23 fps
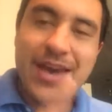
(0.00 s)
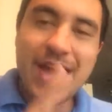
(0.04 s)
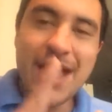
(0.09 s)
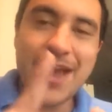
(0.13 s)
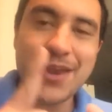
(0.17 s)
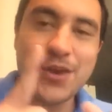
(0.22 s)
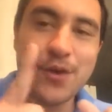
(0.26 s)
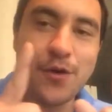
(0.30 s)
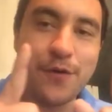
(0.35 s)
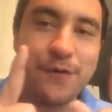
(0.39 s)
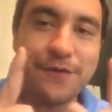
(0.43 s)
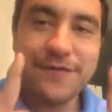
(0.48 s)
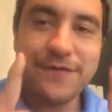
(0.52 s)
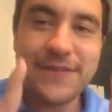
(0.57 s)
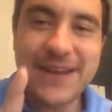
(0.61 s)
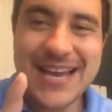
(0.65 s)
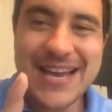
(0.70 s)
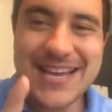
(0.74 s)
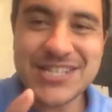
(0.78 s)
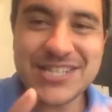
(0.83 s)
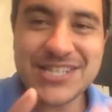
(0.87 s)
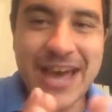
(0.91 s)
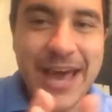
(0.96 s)
And your
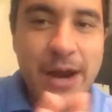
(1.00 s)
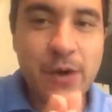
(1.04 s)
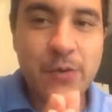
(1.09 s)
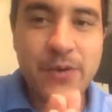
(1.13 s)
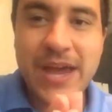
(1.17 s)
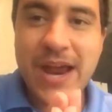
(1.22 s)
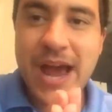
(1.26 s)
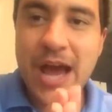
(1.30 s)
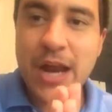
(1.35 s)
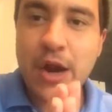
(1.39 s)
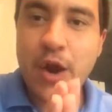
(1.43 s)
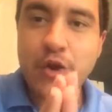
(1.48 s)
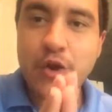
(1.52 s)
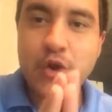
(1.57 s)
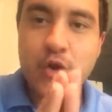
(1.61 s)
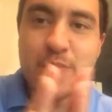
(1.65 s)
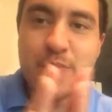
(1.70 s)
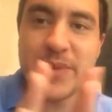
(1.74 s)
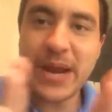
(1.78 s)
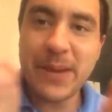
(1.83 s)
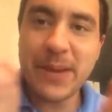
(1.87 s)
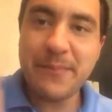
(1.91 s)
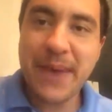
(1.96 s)
flesh, I don't care how long
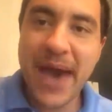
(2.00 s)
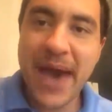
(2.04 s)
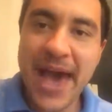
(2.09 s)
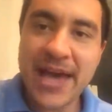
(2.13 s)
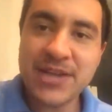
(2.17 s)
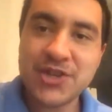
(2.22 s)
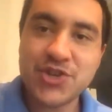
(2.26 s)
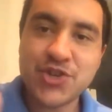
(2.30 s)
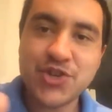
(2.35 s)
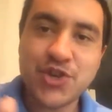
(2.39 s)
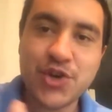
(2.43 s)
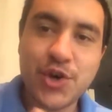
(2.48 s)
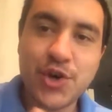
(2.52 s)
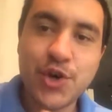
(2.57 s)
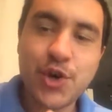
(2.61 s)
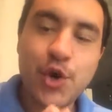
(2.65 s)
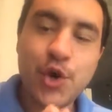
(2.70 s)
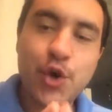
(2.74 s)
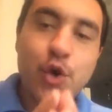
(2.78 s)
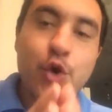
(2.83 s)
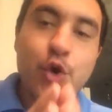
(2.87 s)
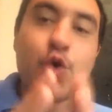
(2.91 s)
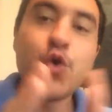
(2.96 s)
you've been a pastor,
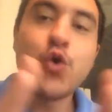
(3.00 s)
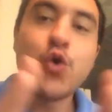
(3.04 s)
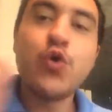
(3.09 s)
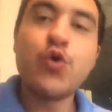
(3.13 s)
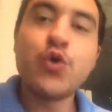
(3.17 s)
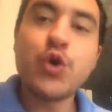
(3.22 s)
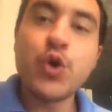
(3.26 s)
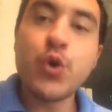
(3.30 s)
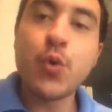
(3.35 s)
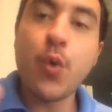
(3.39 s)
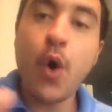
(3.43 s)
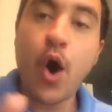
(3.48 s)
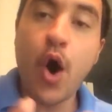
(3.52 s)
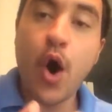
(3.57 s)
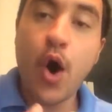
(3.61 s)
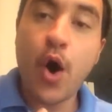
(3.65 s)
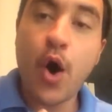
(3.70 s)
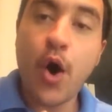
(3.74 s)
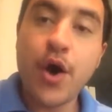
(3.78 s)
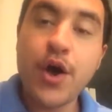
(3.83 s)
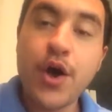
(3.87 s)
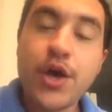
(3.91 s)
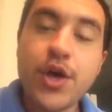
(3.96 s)
who you
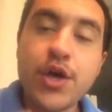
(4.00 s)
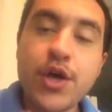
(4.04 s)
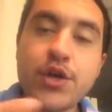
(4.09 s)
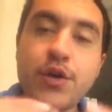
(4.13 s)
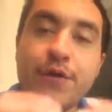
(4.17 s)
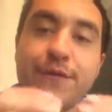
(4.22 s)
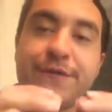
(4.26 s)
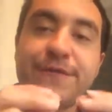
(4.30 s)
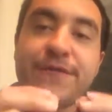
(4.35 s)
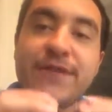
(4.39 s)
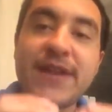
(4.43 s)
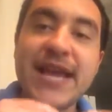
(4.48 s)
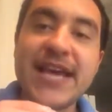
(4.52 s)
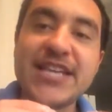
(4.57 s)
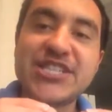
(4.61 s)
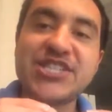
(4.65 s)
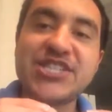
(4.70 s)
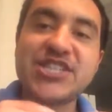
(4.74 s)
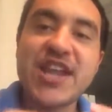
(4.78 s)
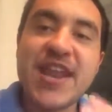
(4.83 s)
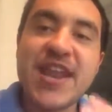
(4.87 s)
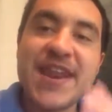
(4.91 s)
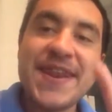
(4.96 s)
are, your
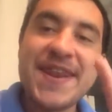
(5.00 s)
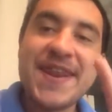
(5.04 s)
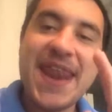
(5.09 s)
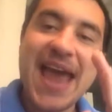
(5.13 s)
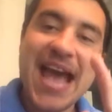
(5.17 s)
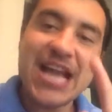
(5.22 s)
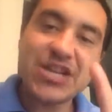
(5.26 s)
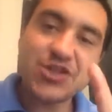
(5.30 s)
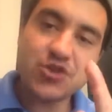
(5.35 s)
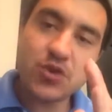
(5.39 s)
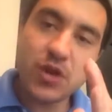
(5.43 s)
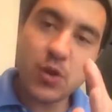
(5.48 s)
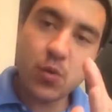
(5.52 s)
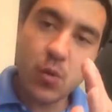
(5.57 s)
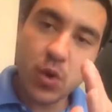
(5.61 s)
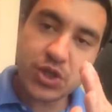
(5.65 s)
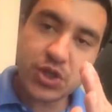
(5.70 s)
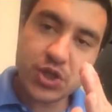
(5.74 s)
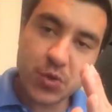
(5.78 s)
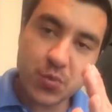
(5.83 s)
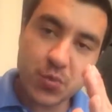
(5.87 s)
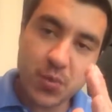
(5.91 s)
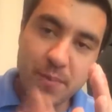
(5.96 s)
flesh naturally
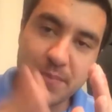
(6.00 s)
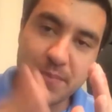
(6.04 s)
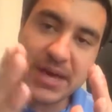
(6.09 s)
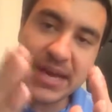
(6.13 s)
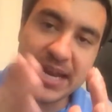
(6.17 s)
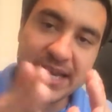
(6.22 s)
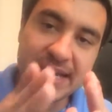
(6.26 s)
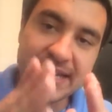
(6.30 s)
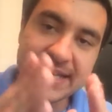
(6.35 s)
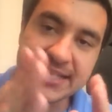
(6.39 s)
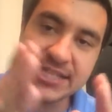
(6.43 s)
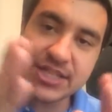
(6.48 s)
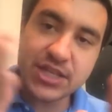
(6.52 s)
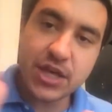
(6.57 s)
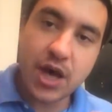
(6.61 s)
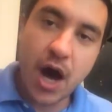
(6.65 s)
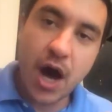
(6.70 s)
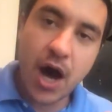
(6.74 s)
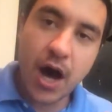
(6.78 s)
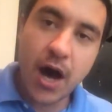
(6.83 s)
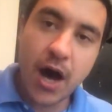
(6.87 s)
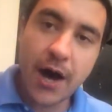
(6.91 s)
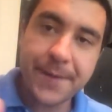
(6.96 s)
wants to rebel against
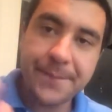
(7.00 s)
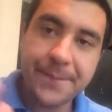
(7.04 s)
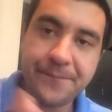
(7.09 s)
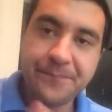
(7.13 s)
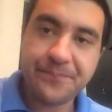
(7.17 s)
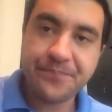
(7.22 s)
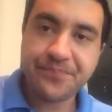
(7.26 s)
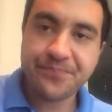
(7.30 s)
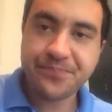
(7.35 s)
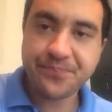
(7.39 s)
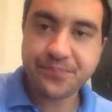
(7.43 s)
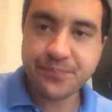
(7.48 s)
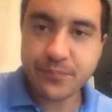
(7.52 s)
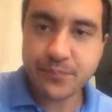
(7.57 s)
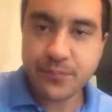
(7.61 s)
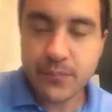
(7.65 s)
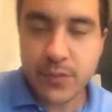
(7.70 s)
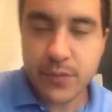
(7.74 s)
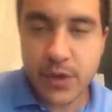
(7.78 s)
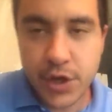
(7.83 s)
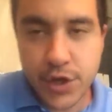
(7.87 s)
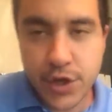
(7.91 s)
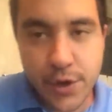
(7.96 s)
God.
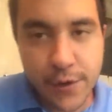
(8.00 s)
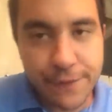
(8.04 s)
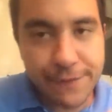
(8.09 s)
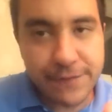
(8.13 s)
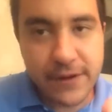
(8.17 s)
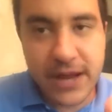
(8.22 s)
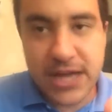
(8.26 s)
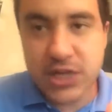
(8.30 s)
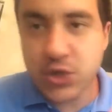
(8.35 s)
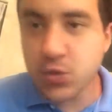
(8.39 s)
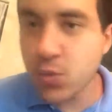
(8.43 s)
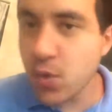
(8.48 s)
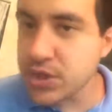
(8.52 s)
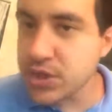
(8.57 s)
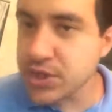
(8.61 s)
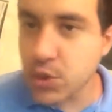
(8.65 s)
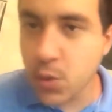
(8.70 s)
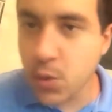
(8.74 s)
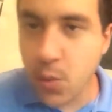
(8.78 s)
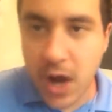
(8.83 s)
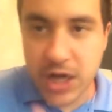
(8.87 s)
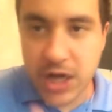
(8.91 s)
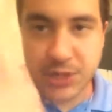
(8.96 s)
Your flesh wants
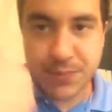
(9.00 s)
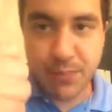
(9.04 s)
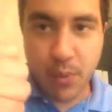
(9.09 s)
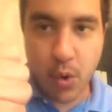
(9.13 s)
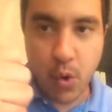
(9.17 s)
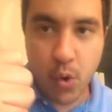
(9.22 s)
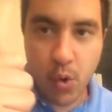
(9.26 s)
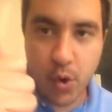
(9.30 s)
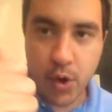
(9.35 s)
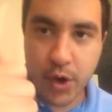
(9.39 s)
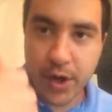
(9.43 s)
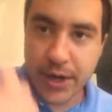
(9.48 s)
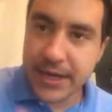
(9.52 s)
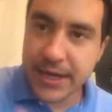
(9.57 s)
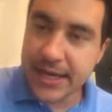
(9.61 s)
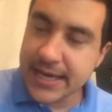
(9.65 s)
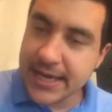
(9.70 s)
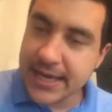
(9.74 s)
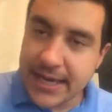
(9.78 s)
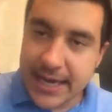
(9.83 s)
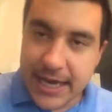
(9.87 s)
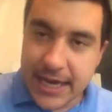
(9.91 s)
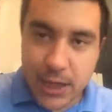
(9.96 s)
to watch porn.
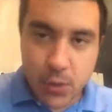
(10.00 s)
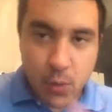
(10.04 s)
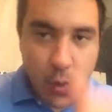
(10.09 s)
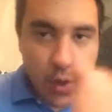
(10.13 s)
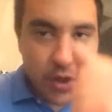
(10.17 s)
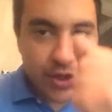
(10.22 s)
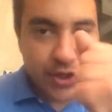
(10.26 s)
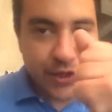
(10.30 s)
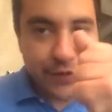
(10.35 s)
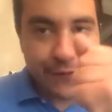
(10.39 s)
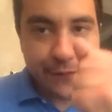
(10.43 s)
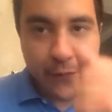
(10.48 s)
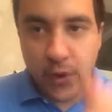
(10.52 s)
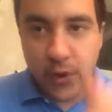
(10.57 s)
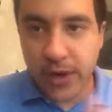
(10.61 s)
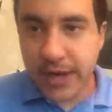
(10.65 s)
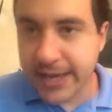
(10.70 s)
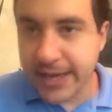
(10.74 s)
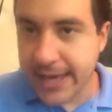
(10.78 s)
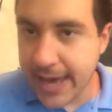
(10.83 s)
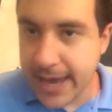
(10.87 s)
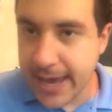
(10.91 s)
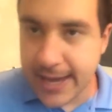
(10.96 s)
It wants to
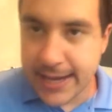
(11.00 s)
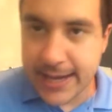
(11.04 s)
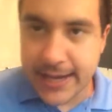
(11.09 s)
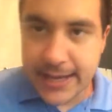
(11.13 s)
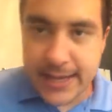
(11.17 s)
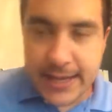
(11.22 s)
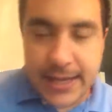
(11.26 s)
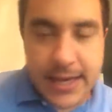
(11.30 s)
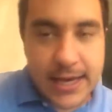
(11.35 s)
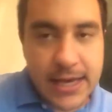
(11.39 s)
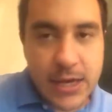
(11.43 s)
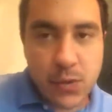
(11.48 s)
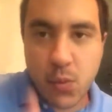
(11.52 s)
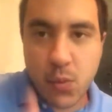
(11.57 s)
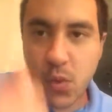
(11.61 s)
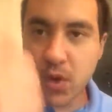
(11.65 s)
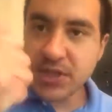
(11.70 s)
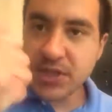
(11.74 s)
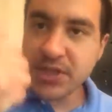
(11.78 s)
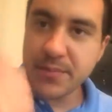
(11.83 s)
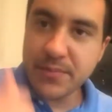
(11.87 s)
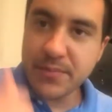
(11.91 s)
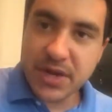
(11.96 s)
fornicate. It
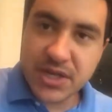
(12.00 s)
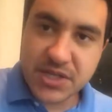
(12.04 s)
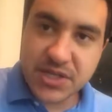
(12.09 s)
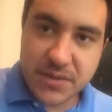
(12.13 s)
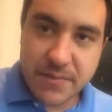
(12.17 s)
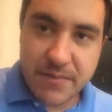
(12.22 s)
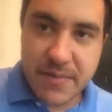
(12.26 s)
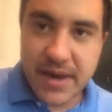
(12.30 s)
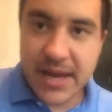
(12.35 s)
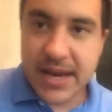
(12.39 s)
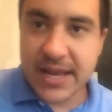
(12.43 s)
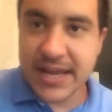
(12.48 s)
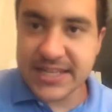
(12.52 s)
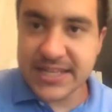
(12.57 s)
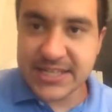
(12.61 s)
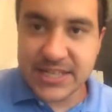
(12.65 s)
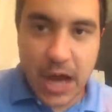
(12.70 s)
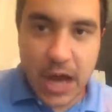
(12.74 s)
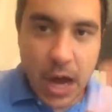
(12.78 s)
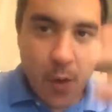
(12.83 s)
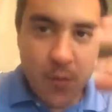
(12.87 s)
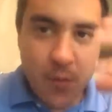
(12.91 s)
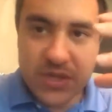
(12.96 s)
wants a bunch of money.
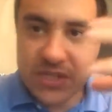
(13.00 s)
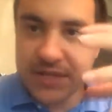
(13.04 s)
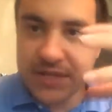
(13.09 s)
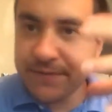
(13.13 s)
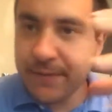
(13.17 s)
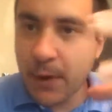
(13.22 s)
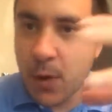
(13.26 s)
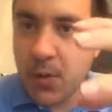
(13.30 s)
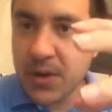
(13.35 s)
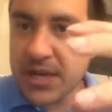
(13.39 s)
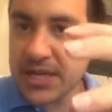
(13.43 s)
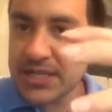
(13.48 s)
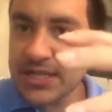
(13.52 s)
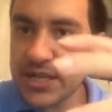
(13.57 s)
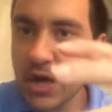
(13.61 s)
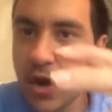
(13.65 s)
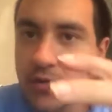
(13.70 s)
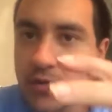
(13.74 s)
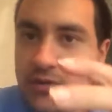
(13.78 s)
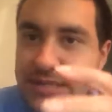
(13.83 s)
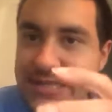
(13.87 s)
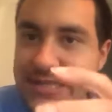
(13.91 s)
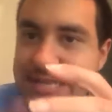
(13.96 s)
It's always focused
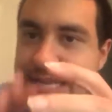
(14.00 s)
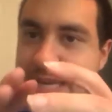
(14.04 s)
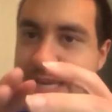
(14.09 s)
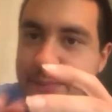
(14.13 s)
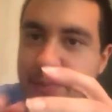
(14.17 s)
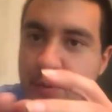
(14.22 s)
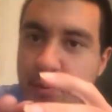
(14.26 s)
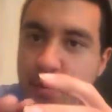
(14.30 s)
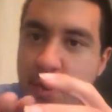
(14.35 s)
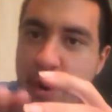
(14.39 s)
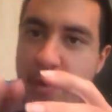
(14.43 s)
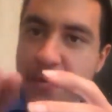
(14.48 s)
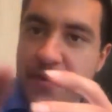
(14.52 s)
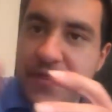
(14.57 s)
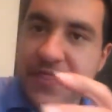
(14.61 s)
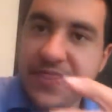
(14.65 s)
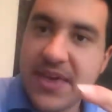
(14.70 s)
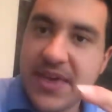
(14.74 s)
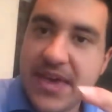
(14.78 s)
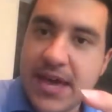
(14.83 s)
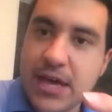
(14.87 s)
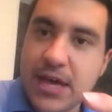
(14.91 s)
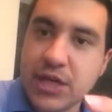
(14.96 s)
on temporary
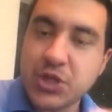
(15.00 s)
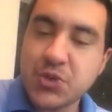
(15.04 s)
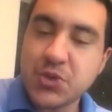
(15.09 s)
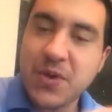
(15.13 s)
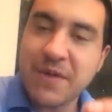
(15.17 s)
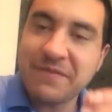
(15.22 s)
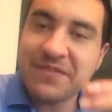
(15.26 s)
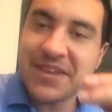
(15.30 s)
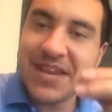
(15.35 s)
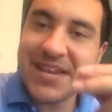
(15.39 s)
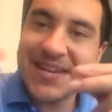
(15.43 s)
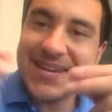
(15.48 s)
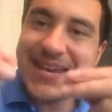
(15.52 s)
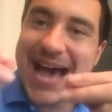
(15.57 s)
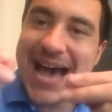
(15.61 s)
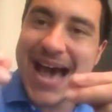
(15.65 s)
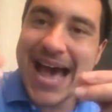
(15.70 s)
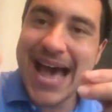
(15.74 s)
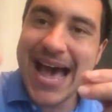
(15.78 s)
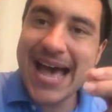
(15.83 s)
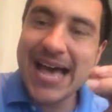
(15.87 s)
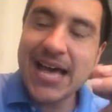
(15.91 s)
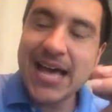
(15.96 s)
things. You have to
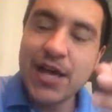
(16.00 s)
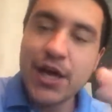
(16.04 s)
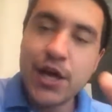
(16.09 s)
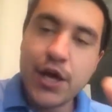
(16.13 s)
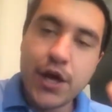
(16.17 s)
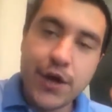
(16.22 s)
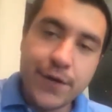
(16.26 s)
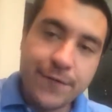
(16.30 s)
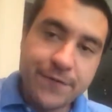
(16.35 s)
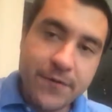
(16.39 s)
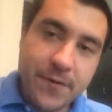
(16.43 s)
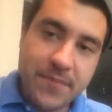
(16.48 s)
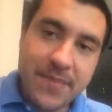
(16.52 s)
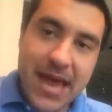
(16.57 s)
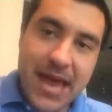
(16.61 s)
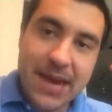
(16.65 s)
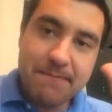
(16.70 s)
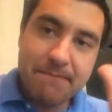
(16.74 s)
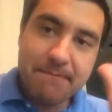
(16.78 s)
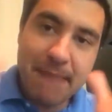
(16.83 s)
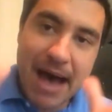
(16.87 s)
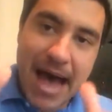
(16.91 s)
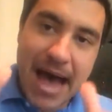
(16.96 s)
die from
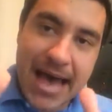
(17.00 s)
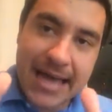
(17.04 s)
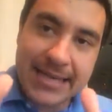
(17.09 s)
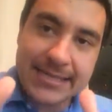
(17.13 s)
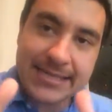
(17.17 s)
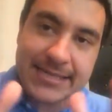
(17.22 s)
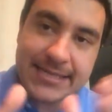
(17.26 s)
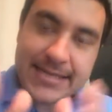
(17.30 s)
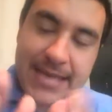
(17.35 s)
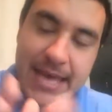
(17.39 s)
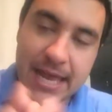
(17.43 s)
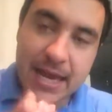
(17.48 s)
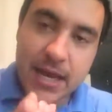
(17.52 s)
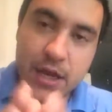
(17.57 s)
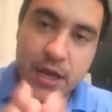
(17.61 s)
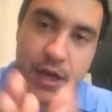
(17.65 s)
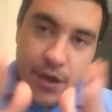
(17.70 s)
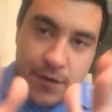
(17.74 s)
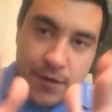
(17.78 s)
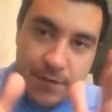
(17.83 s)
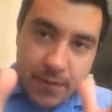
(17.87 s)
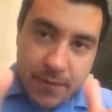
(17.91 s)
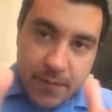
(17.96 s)
that mindset,
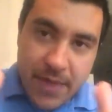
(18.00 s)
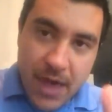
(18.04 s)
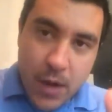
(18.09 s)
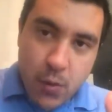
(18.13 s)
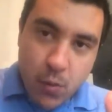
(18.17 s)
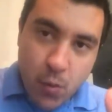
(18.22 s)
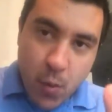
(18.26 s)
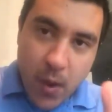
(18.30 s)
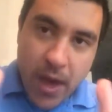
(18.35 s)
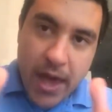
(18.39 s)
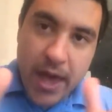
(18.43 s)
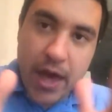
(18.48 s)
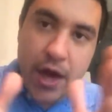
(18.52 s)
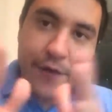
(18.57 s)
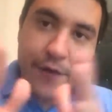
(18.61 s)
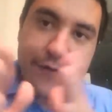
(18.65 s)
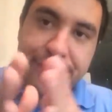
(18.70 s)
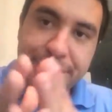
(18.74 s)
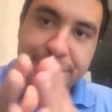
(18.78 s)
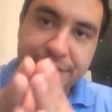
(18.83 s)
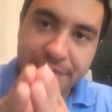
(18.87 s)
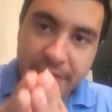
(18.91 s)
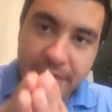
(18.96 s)
from that way
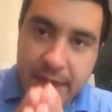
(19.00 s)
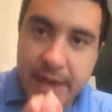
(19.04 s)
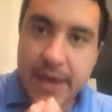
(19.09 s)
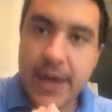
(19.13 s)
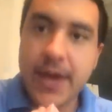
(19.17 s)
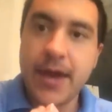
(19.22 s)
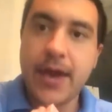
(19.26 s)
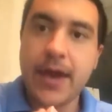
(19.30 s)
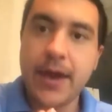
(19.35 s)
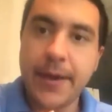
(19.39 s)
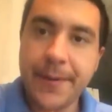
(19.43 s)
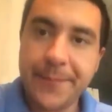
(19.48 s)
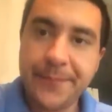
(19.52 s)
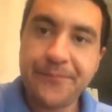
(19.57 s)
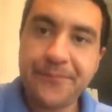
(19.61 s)
of thinking.